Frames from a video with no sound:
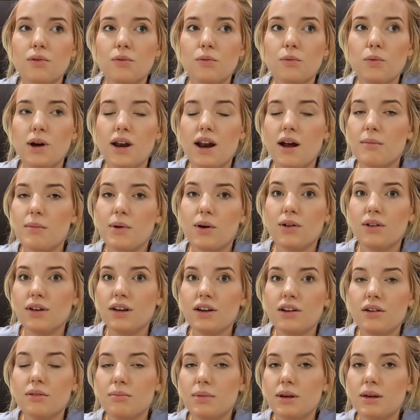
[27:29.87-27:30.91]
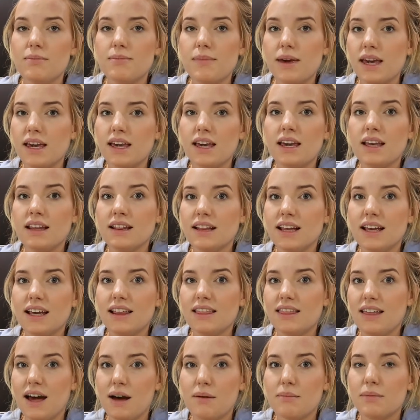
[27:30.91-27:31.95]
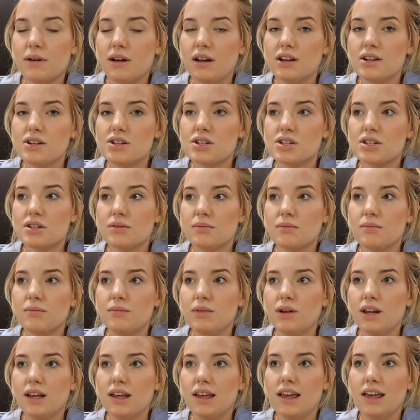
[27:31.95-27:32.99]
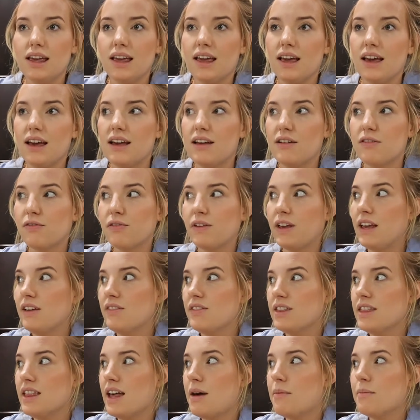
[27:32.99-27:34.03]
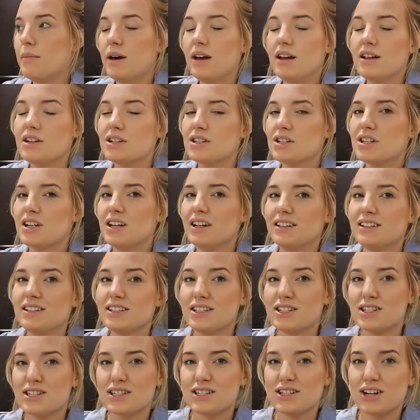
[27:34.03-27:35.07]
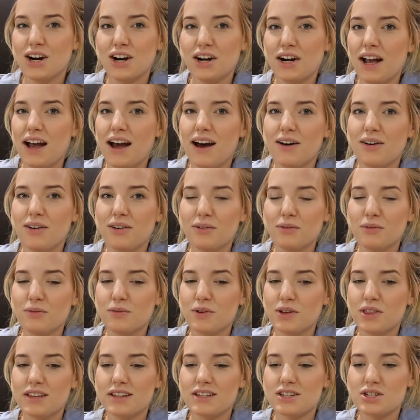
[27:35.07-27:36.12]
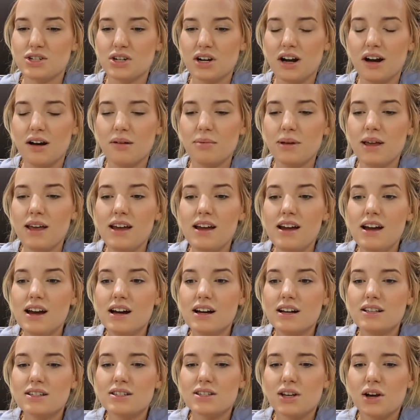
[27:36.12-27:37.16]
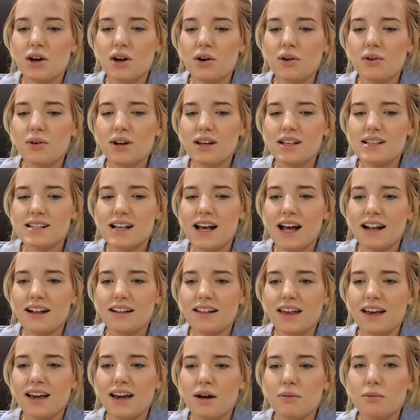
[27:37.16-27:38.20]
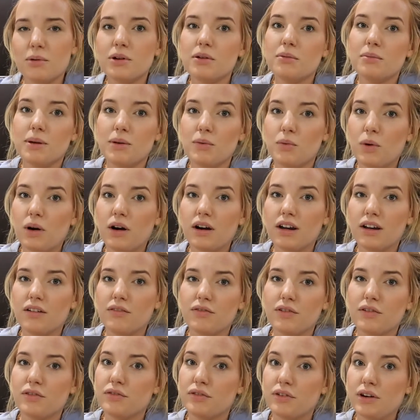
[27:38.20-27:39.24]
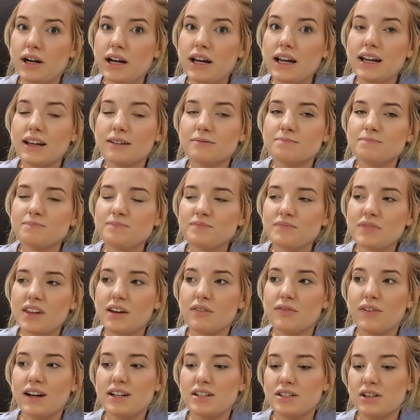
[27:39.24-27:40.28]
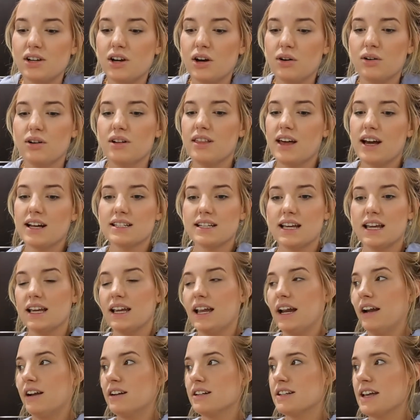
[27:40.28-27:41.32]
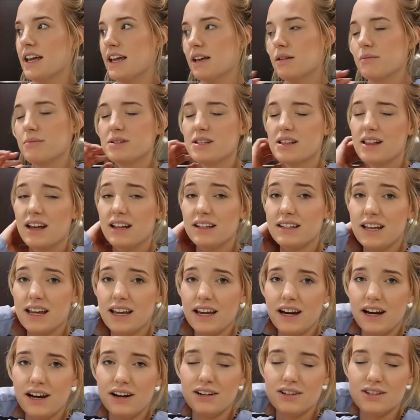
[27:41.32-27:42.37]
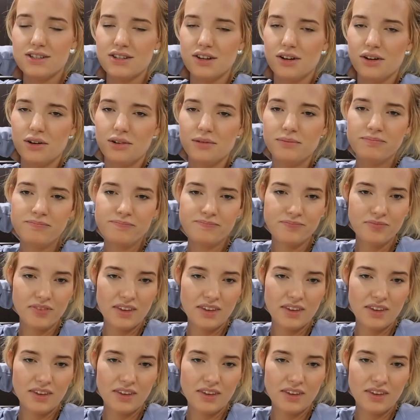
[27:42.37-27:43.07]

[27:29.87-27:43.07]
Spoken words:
when I'm only going to be making like that much, if even that much, to start out with this job. So it's kind of like I'm going to be working for free if I go to that daycare and take them to that daycare. So